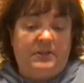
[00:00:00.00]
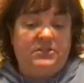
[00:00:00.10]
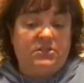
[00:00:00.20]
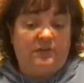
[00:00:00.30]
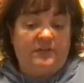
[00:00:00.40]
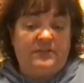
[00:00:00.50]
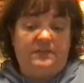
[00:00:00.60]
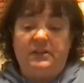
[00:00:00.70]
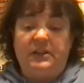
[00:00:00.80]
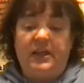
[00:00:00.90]
the surface
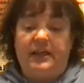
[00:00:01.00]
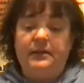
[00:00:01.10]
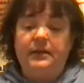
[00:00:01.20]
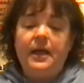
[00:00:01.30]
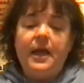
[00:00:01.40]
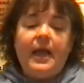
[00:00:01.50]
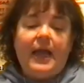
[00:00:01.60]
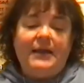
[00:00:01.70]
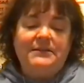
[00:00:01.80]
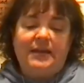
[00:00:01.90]
of the lake,
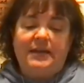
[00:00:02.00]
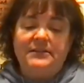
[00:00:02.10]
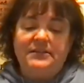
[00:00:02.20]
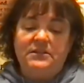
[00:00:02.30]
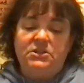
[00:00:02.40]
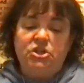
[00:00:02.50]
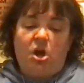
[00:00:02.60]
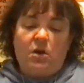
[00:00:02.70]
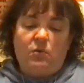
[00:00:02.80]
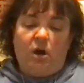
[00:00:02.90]
as I could see the
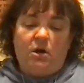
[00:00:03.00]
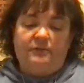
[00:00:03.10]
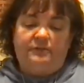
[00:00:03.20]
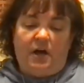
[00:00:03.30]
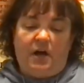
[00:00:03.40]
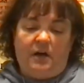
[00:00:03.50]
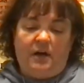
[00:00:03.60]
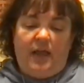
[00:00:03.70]
dark water fog